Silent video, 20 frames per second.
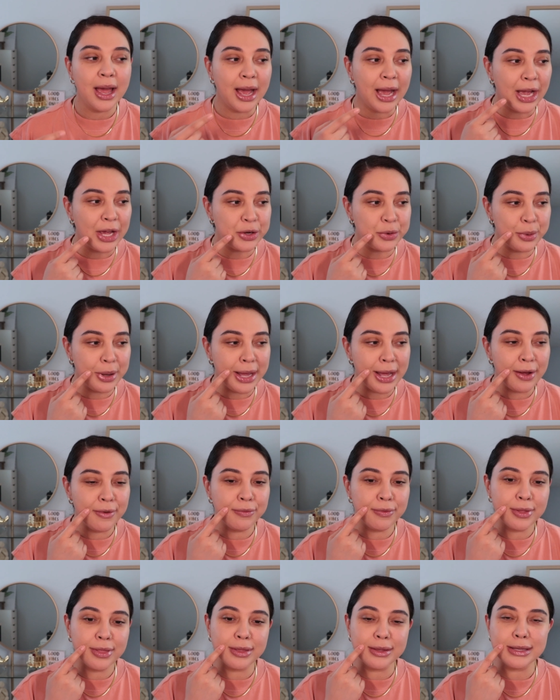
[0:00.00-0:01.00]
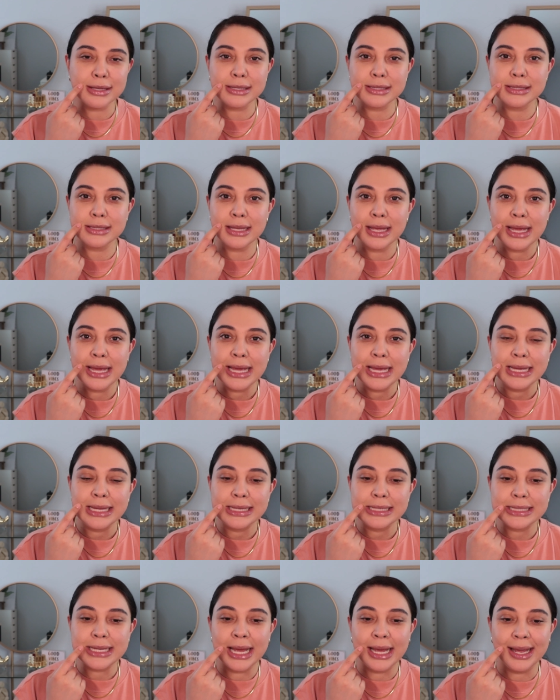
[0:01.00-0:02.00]
I do have this
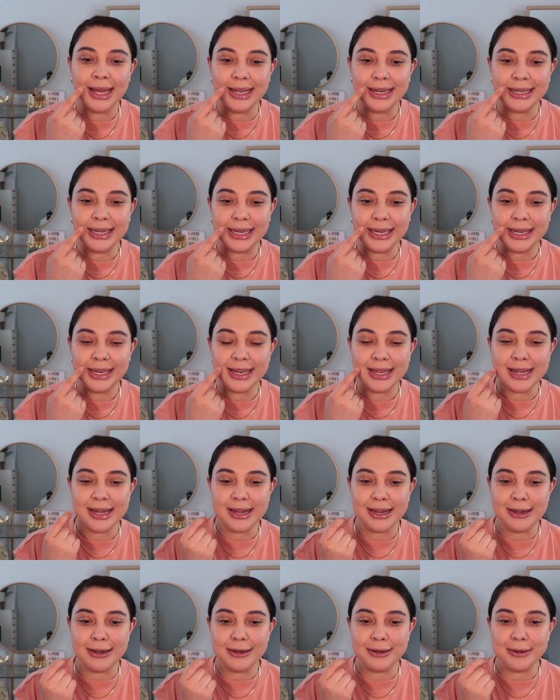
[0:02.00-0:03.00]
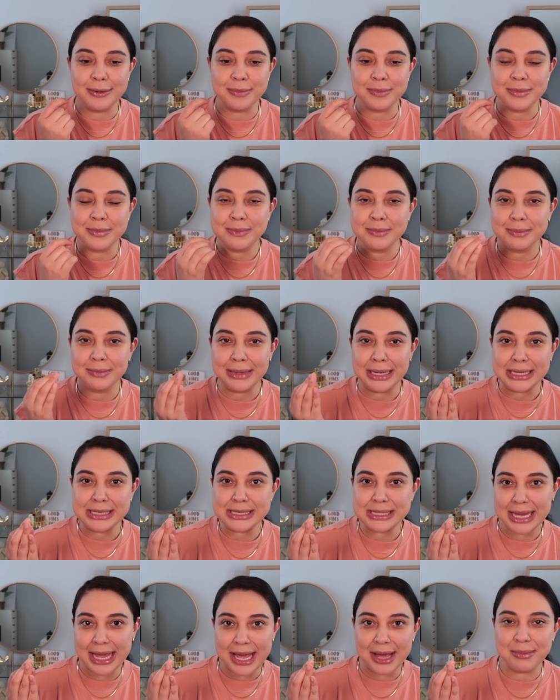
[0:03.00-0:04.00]
tiny um, like
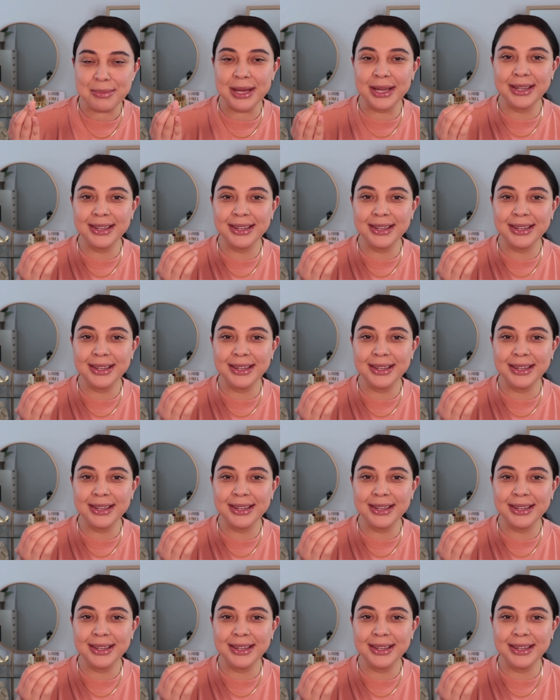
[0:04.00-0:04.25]
scab,